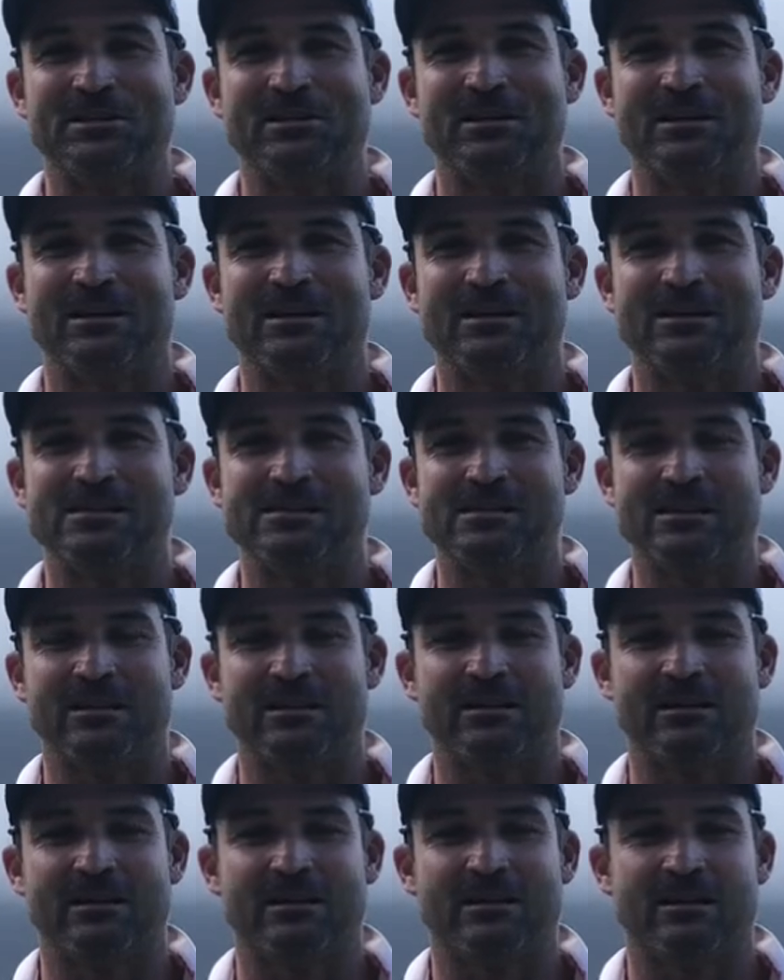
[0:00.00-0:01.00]
guys,
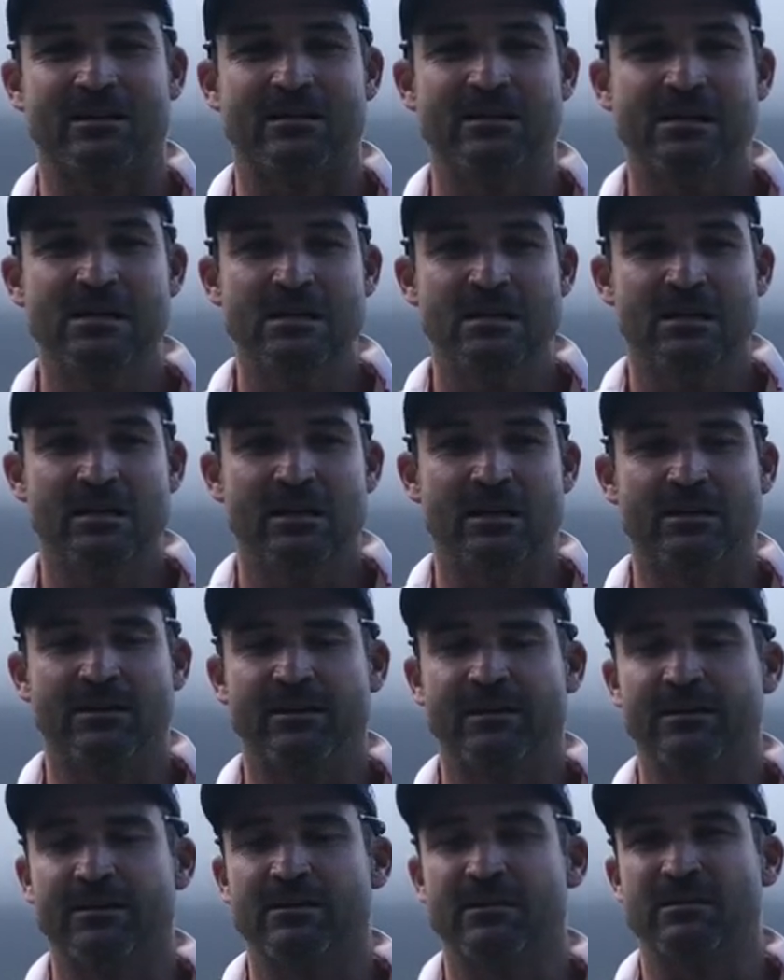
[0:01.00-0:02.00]
and
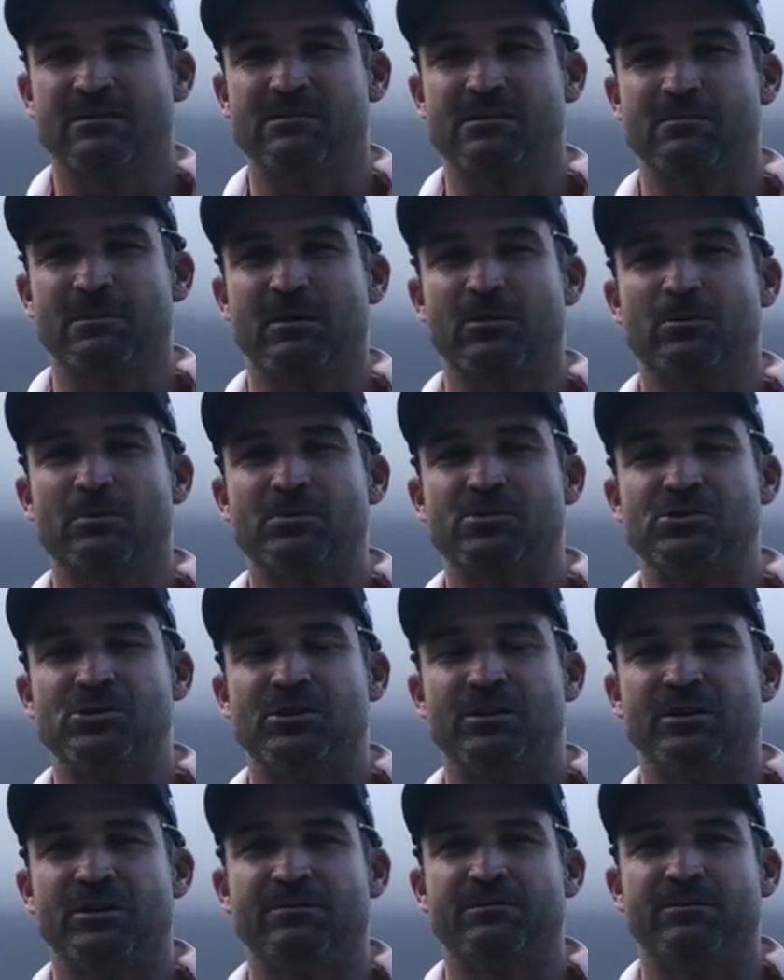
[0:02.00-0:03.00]
it's a big
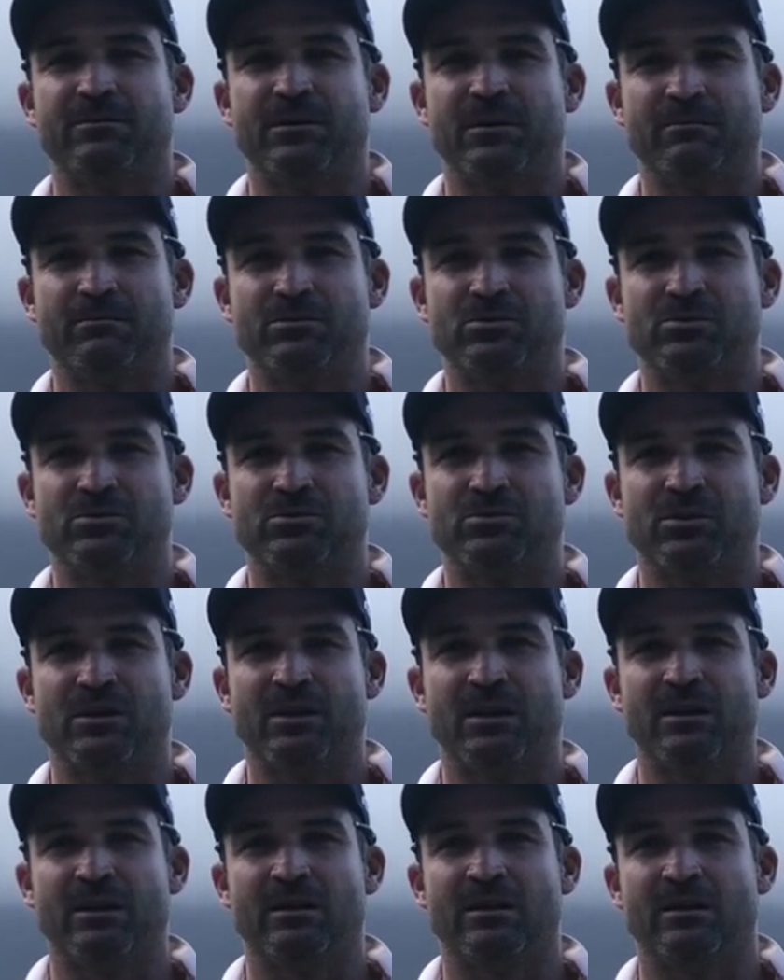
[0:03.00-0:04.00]
opportunity for them to
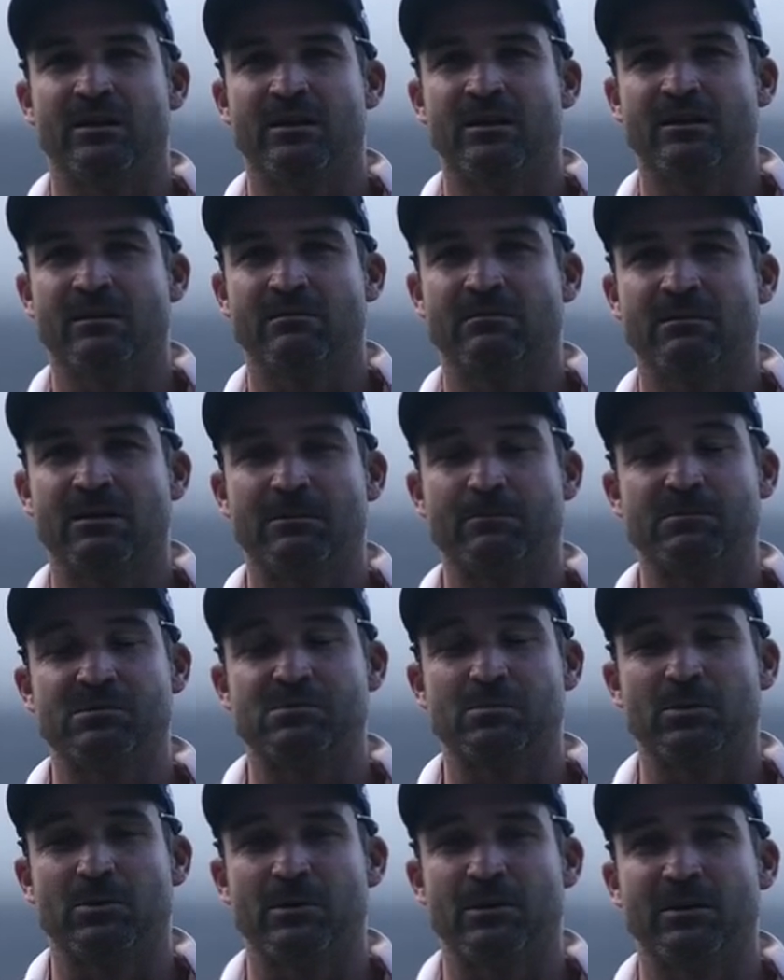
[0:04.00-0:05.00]
try and keep a
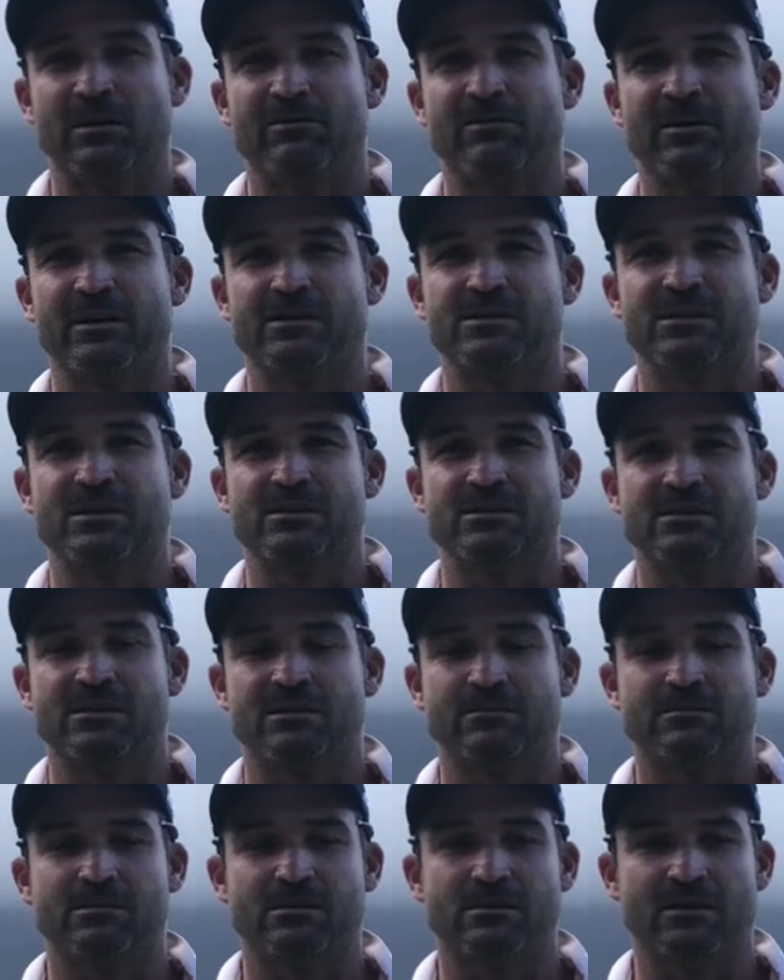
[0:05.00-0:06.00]
spot in their franchise
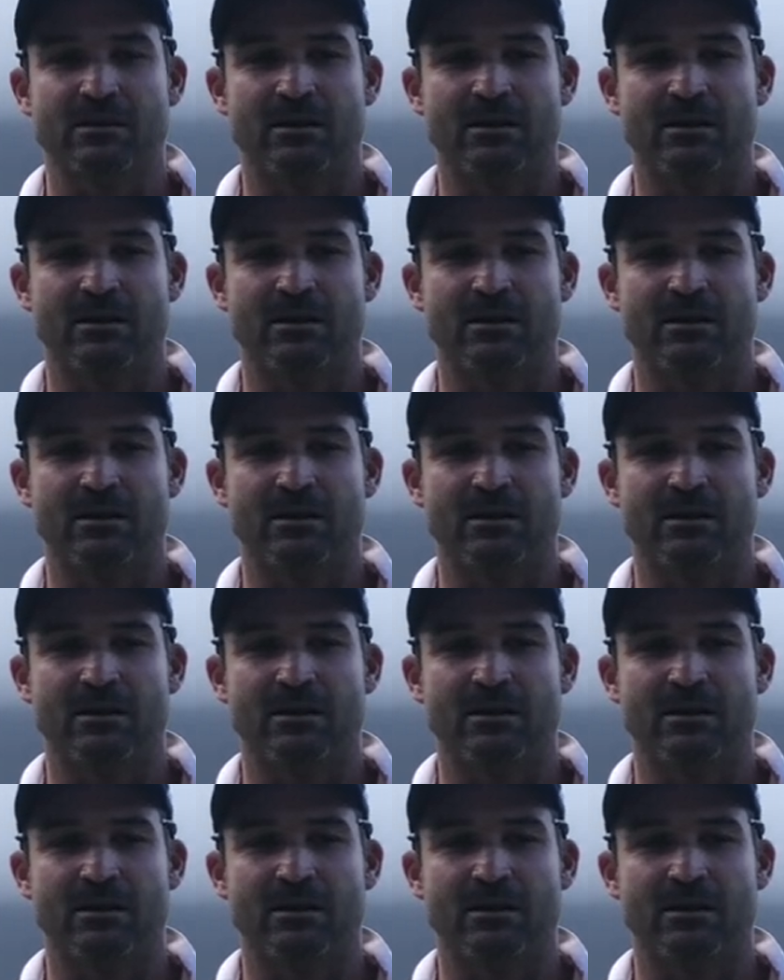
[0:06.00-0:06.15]
teams.